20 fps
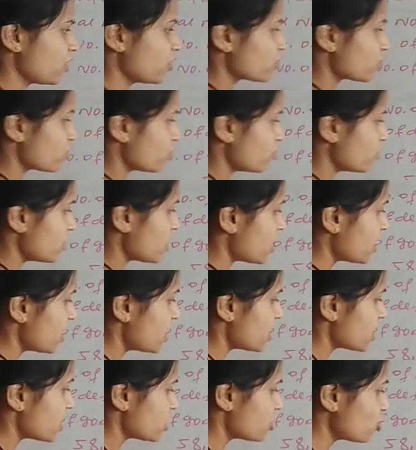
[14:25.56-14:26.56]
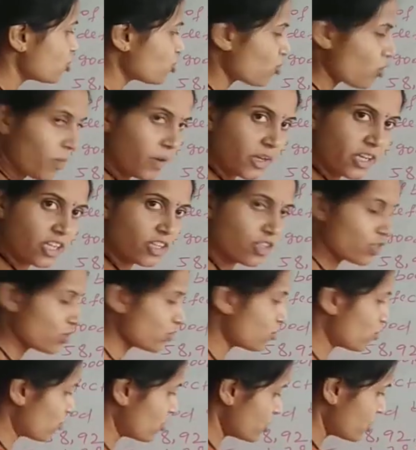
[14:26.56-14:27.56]
So here 0 minus
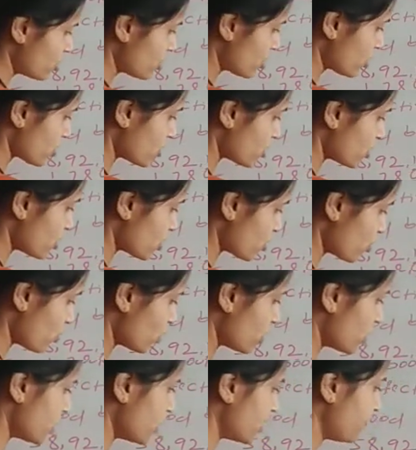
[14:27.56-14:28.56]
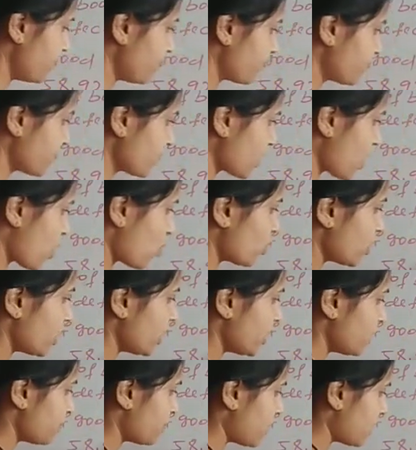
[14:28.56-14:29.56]
0 is 0 only. Now
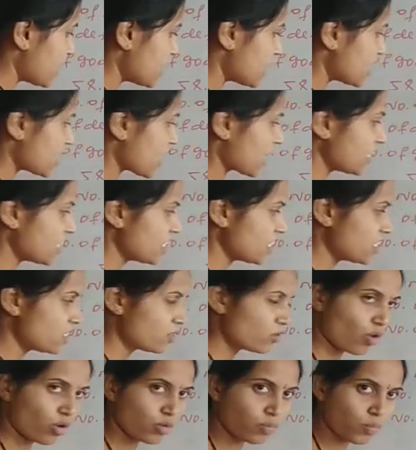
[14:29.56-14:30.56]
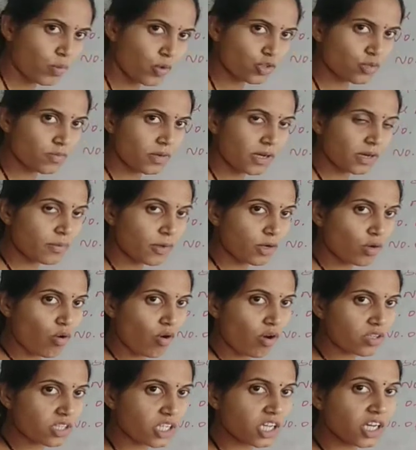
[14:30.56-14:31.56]
8 minus 9 is not possible
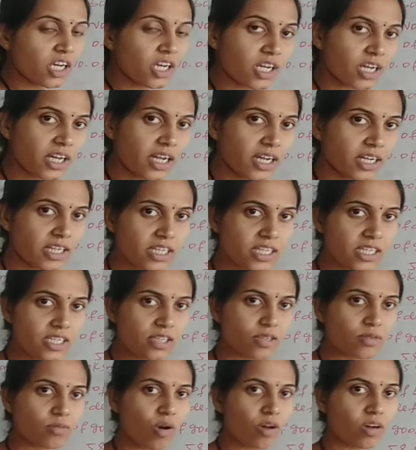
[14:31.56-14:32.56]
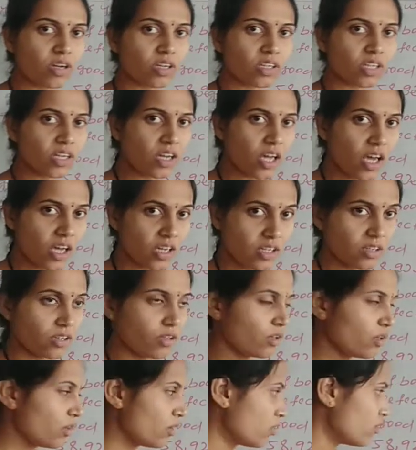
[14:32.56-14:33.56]
because 8 is smaller than 9.
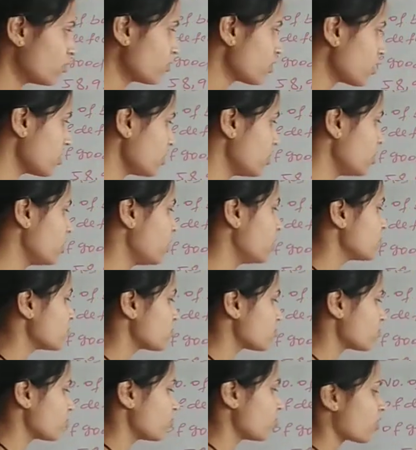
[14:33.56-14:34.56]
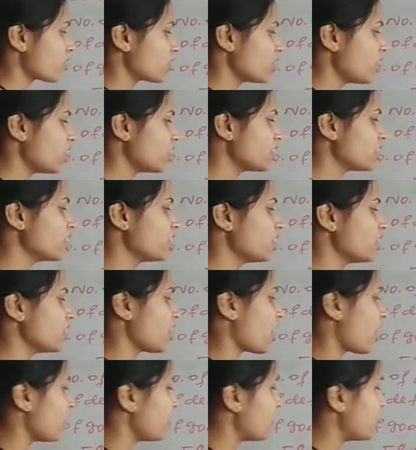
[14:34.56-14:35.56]
Okay, so for that
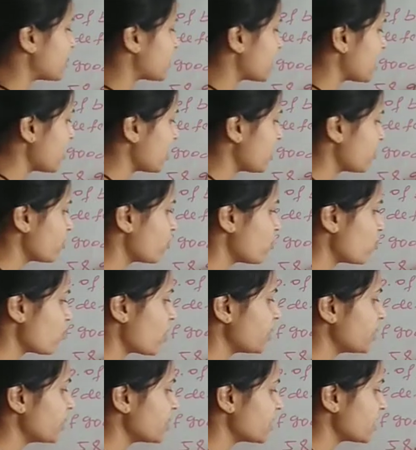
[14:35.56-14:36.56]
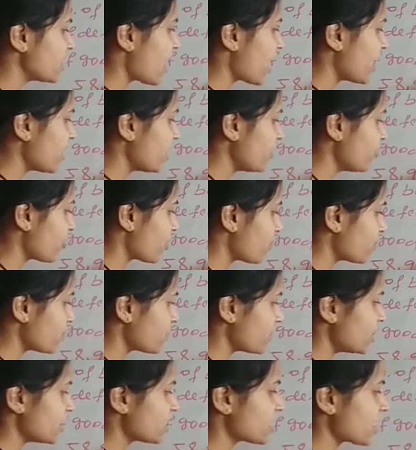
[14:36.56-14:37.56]
I will take one carry from
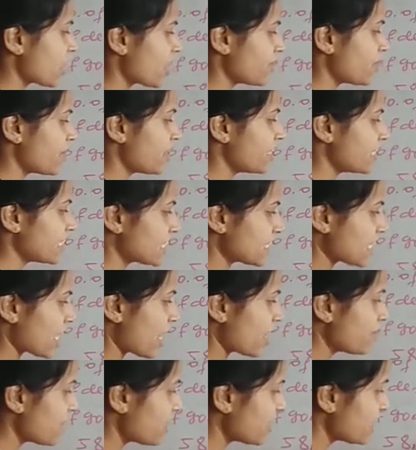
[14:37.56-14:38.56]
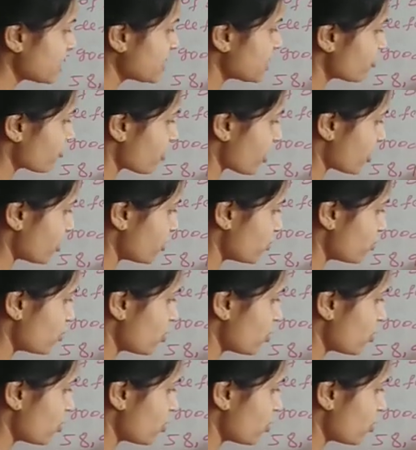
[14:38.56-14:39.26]
its neighbor. Its neighbor is 1.